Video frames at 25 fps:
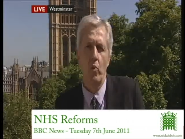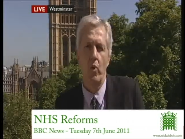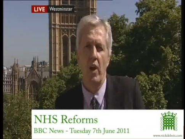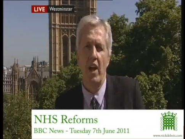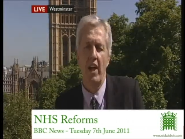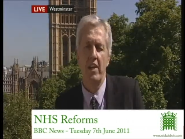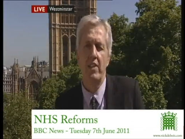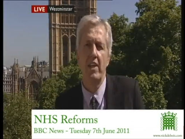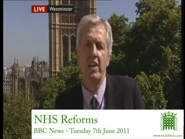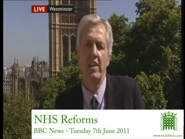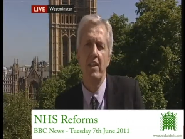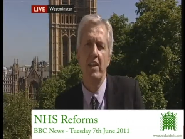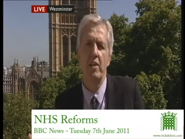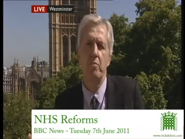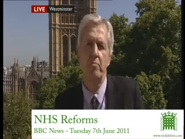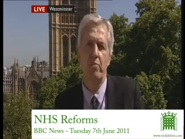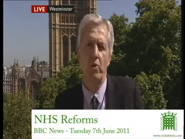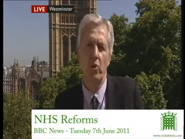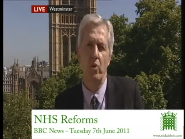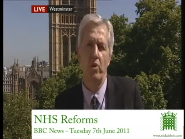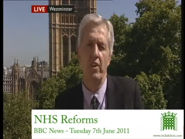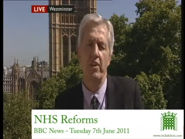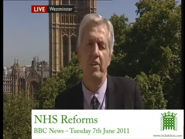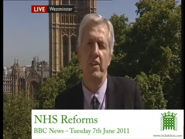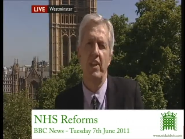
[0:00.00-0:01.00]
Well, I think the
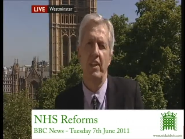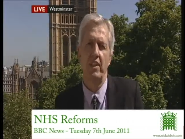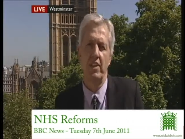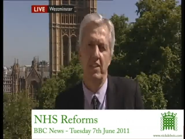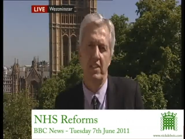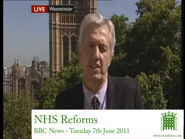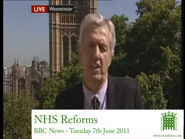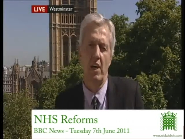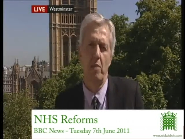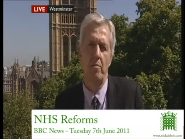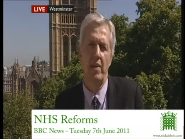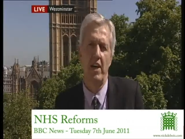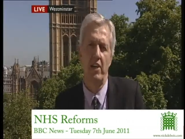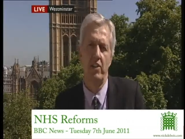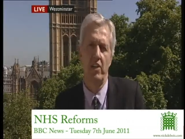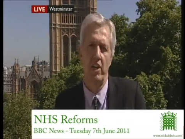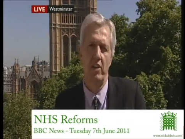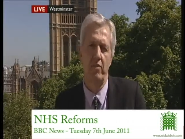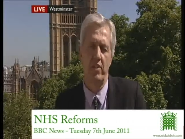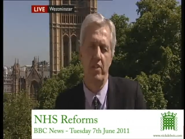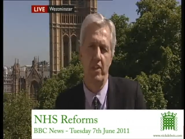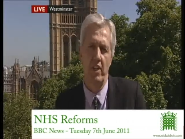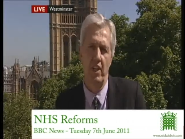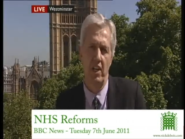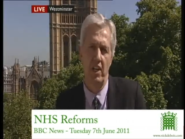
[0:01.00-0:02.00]
important thing that's come out
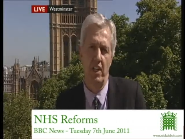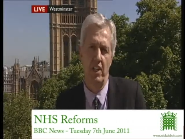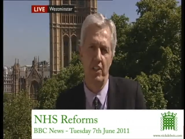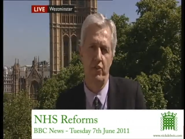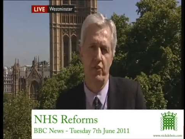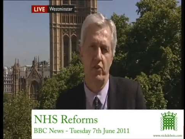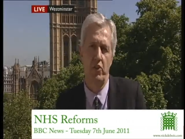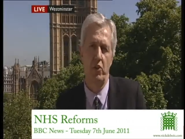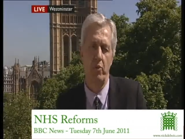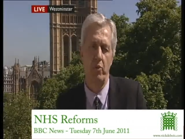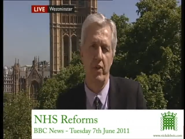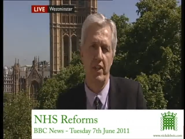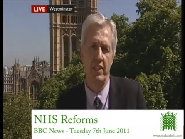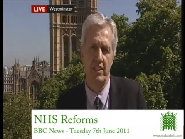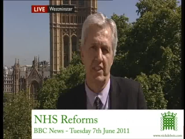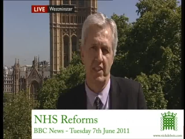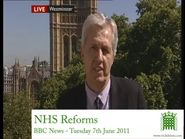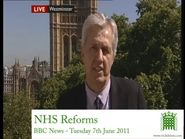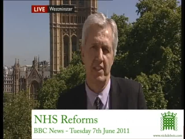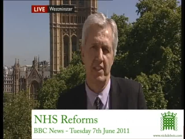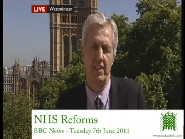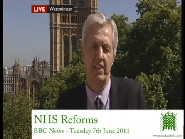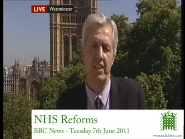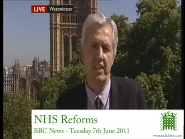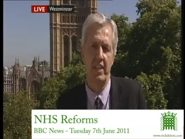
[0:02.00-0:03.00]
over the last few weeks and
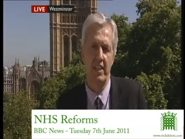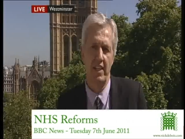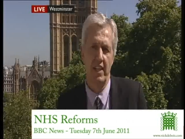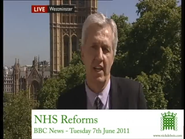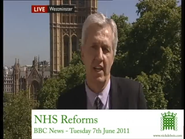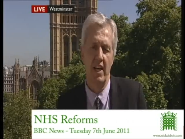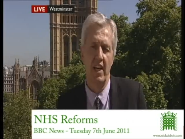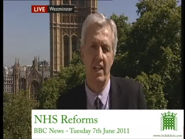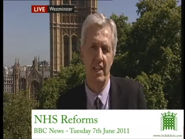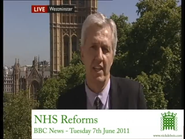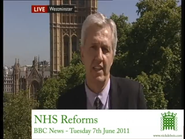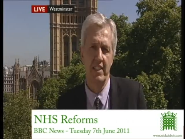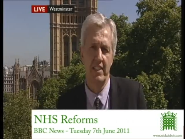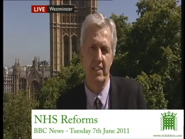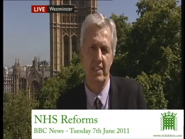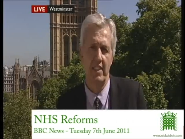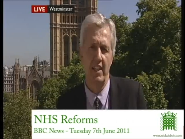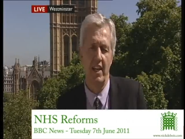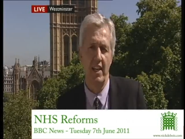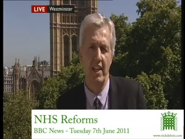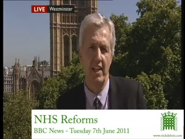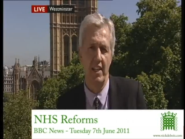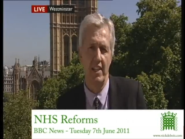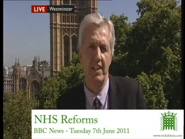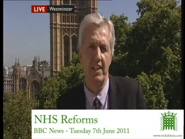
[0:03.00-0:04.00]
in the
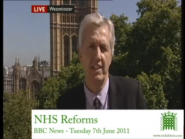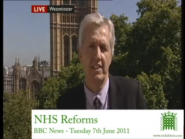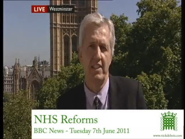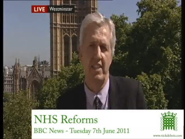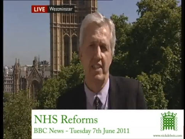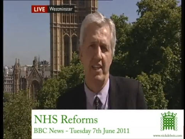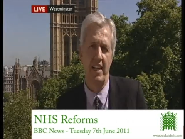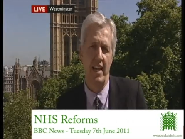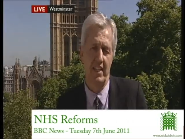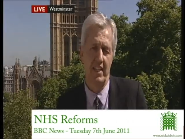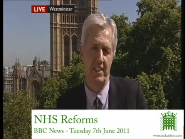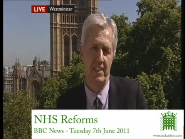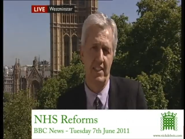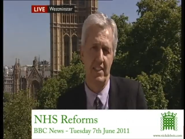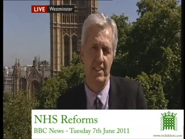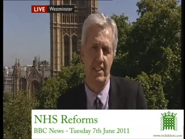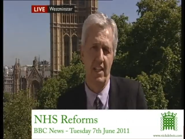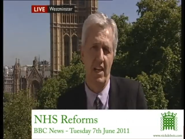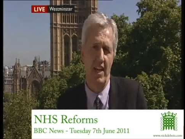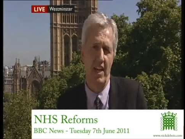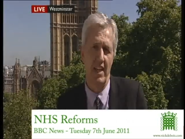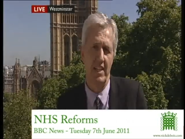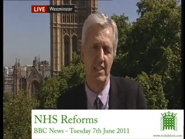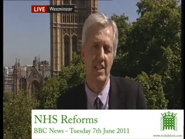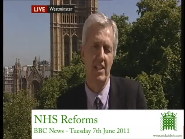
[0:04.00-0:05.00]
listening
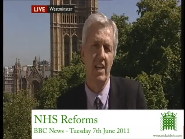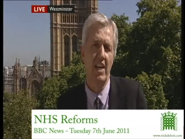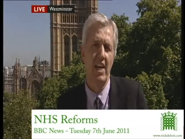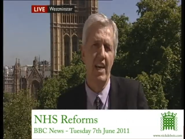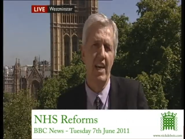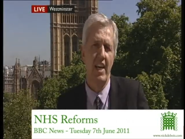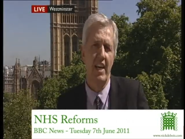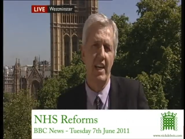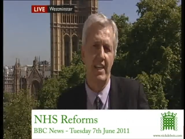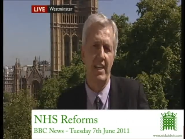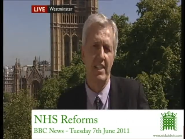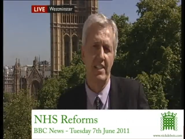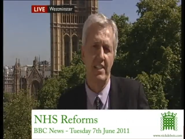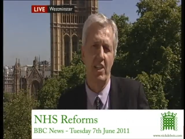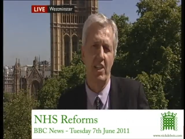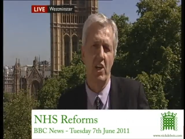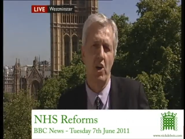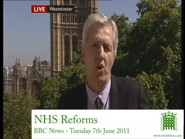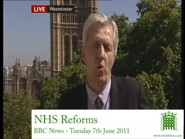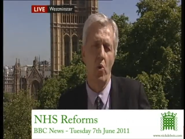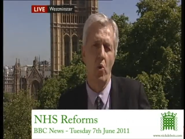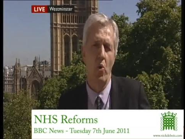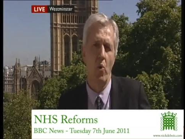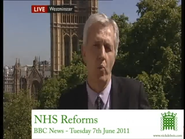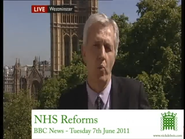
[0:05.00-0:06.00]
exercise is
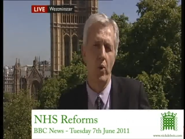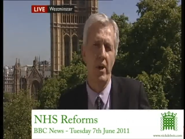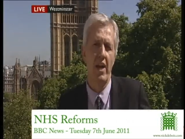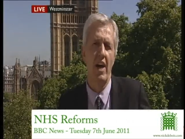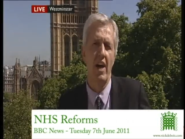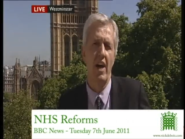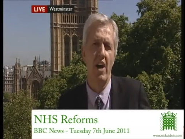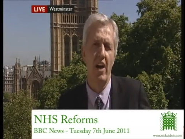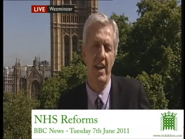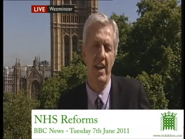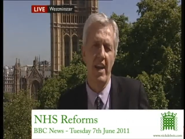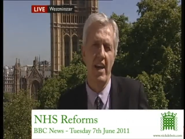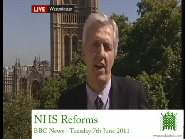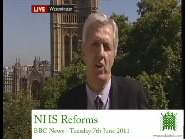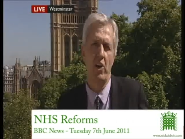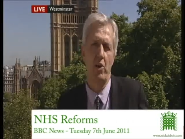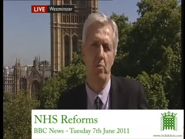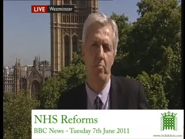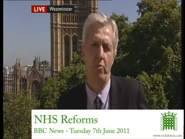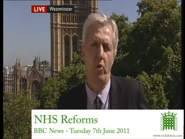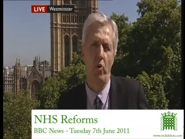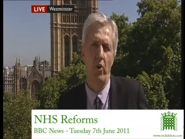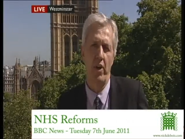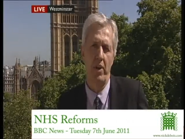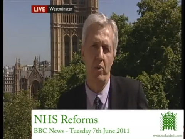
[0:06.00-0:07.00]
that we are now at a
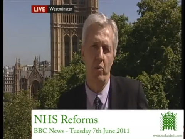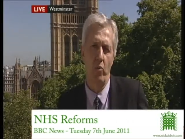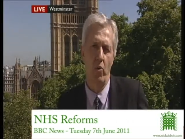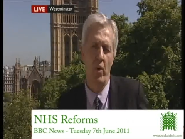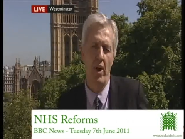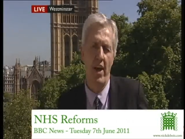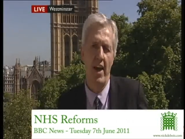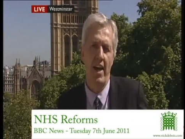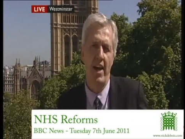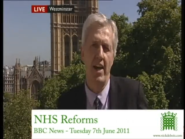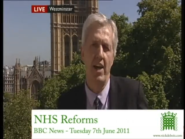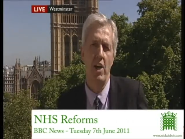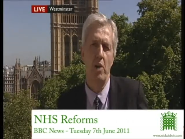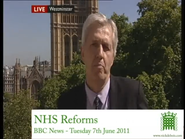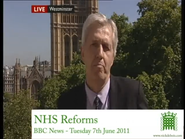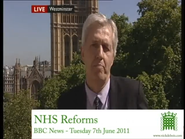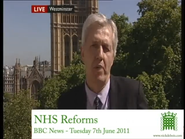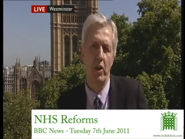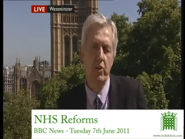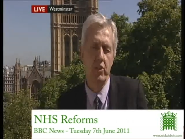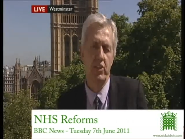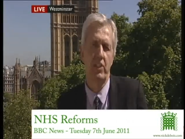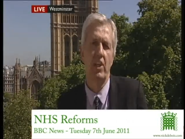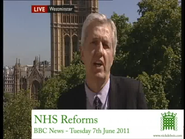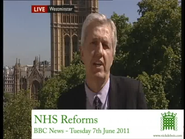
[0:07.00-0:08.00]
point where
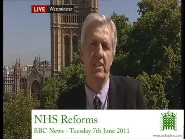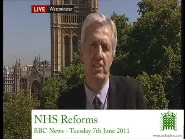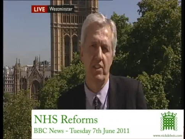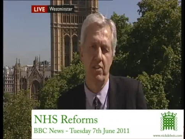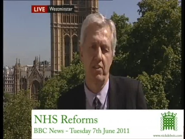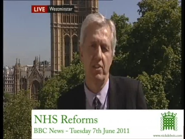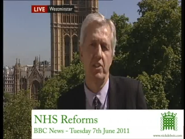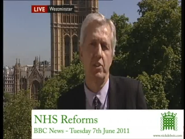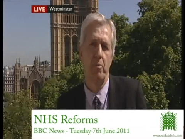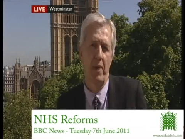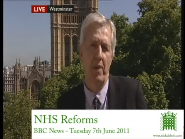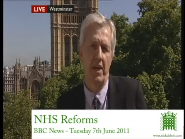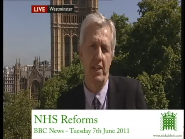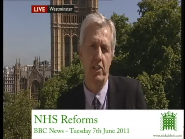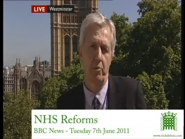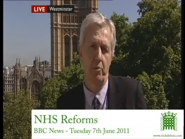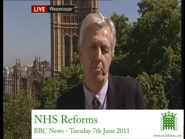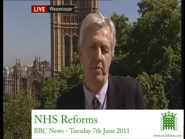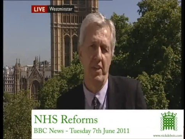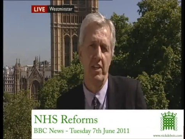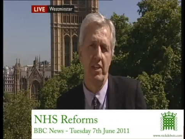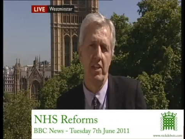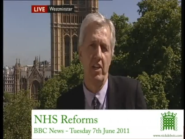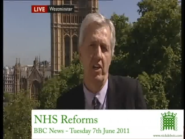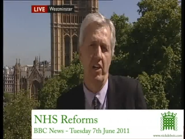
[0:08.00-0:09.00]
both sides of the debate have
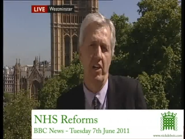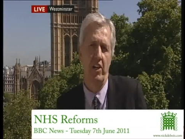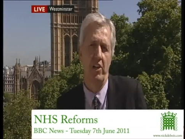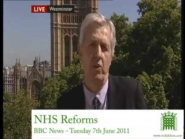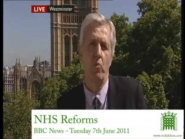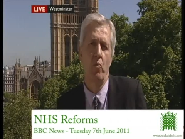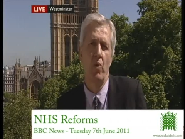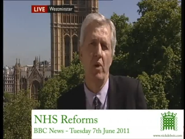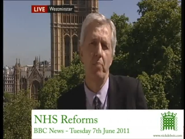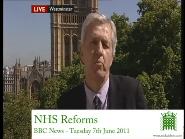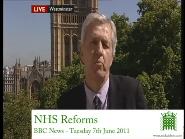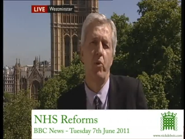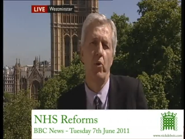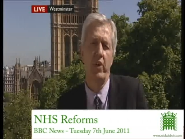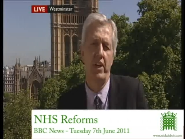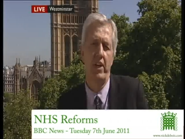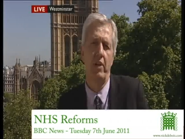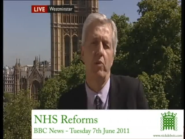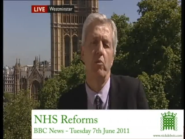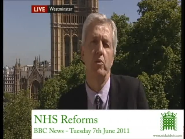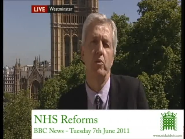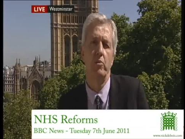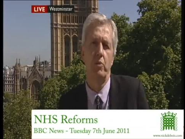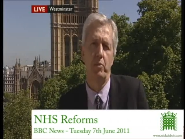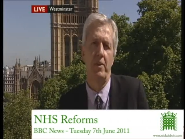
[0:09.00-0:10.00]
been heard. At one point
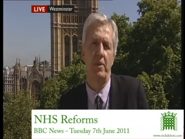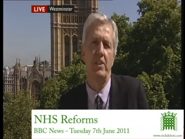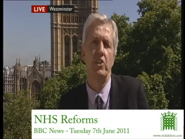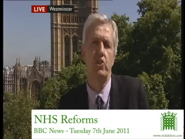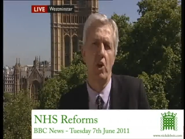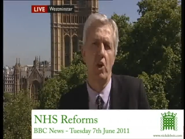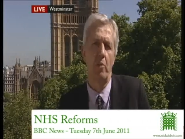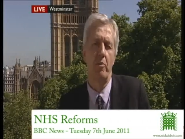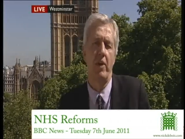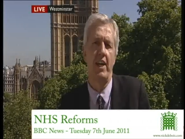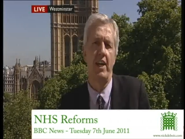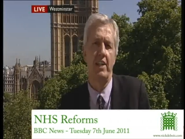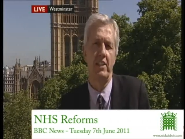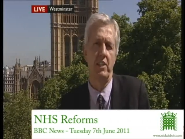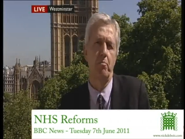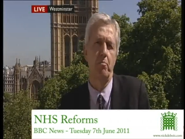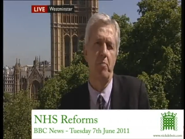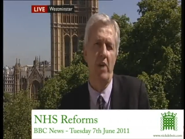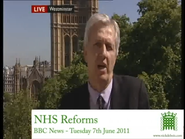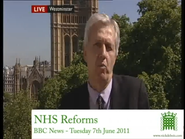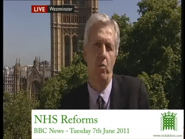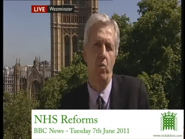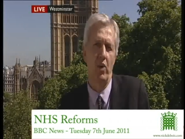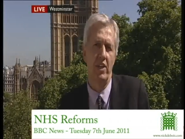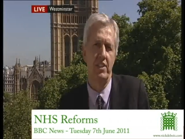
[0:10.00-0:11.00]
it was being dominated
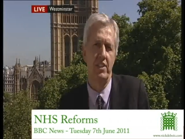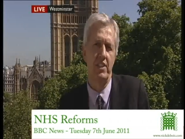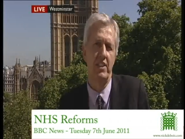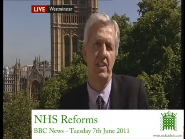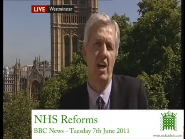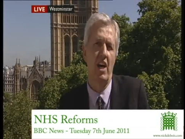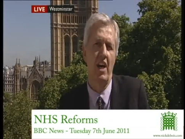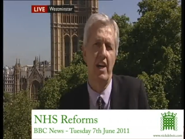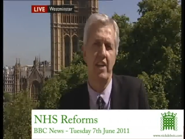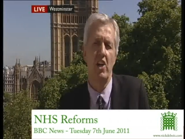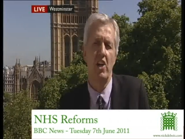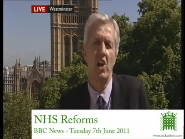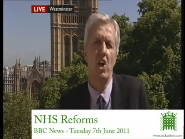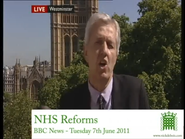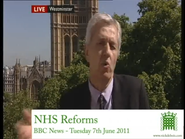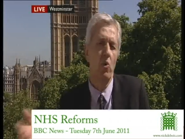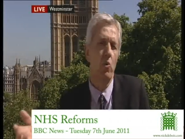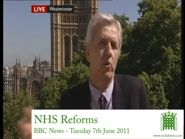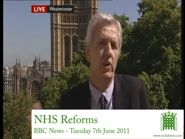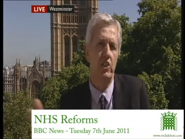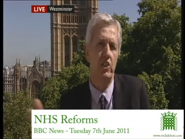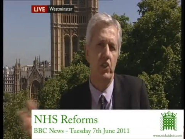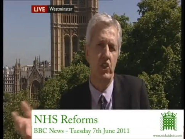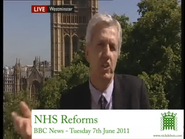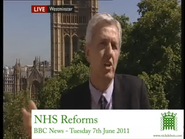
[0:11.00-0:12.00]
by one side,
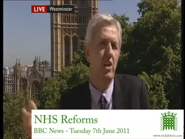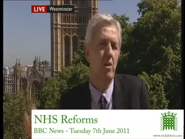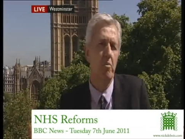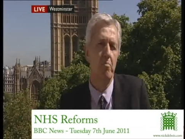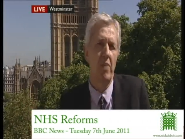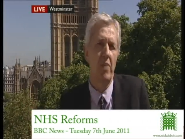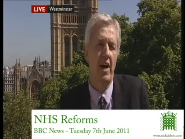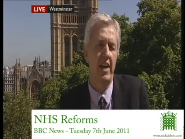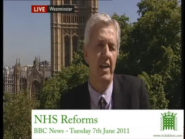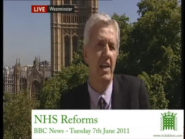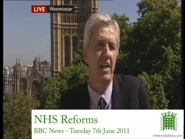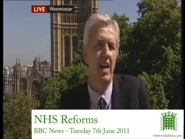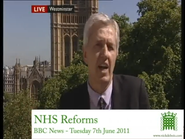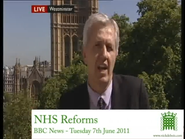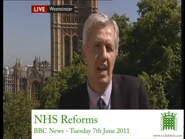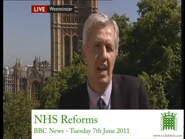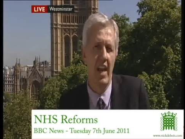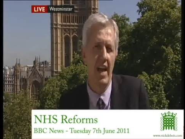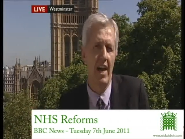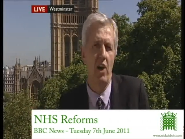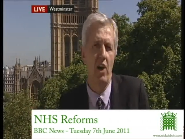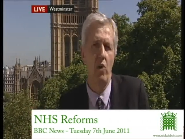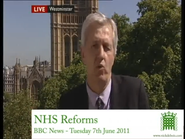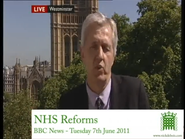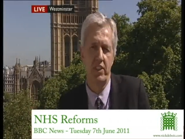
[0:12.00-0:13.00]
which might
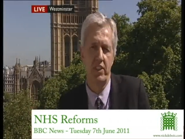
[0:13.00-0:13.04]
allow